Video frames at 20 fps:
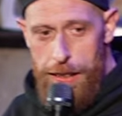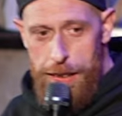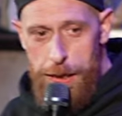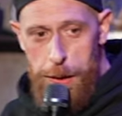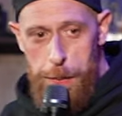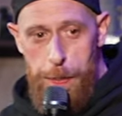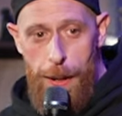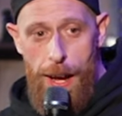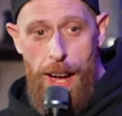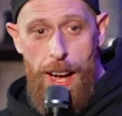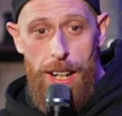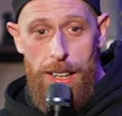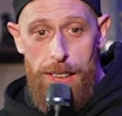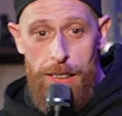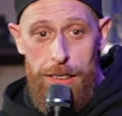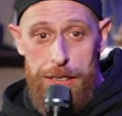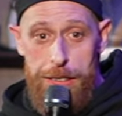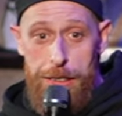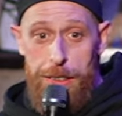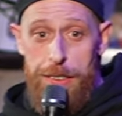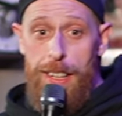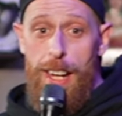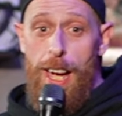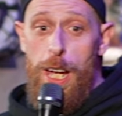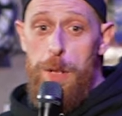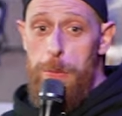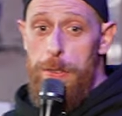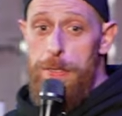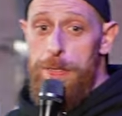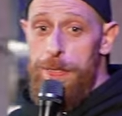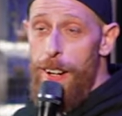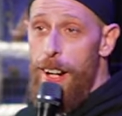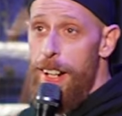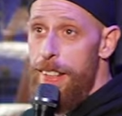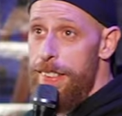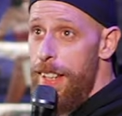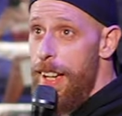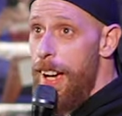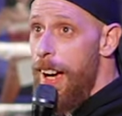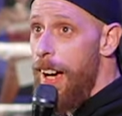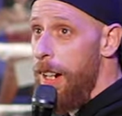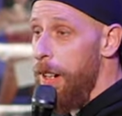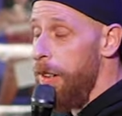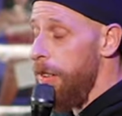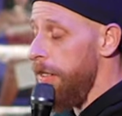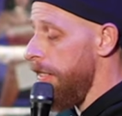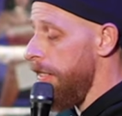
it back or else your dad would find out